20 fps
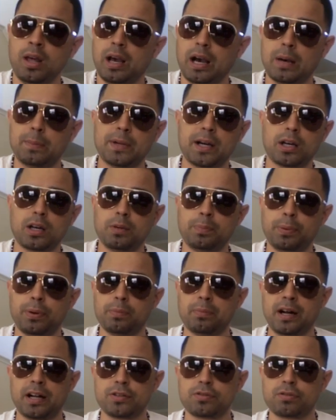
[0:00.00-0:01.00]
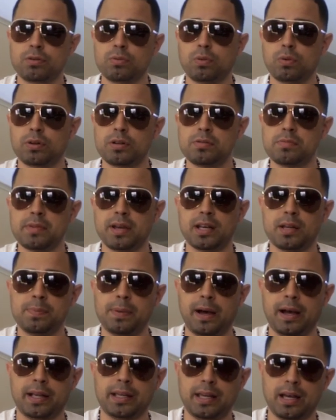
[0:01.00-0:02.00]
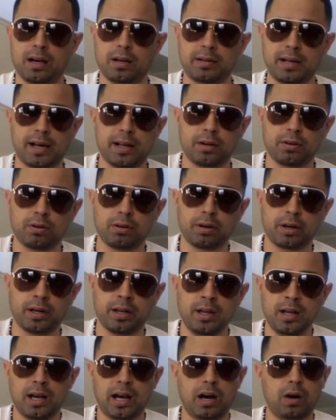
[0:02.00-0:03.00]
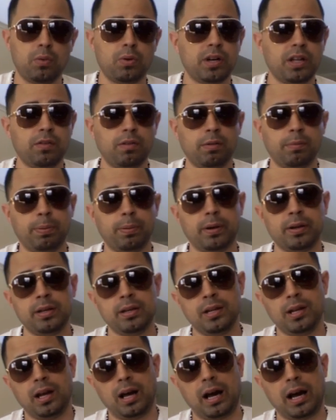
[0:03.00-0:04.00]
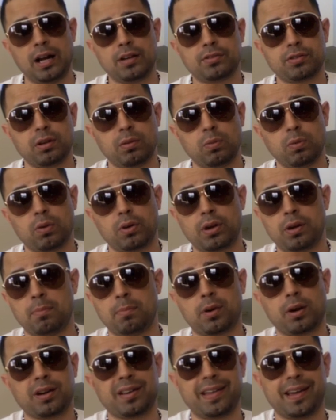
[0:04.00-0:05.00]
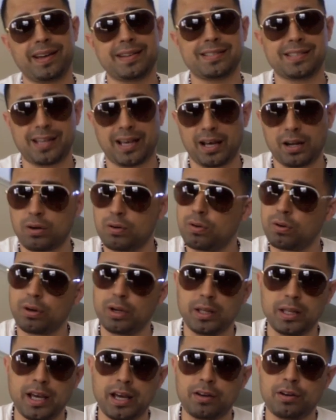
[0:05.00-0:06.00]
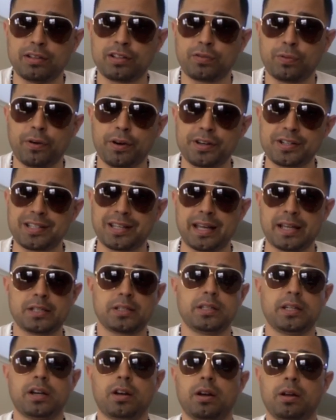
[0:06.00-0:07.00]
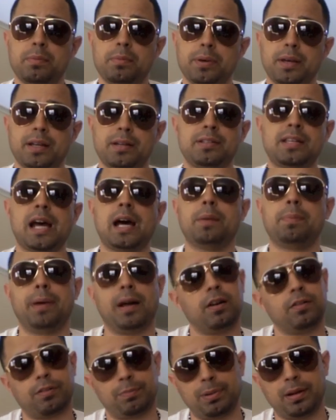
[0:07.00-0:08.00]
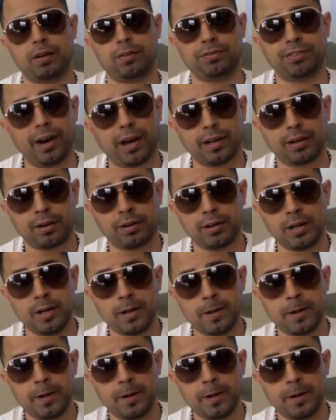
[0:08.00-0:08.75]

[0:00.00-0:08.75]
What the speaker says: I'm not going to put Andre Ward in Manny Pacquiao category. I won't even put Andre Ward in the Marquez category yet as far as legendary and being top pound-for-pound fighter.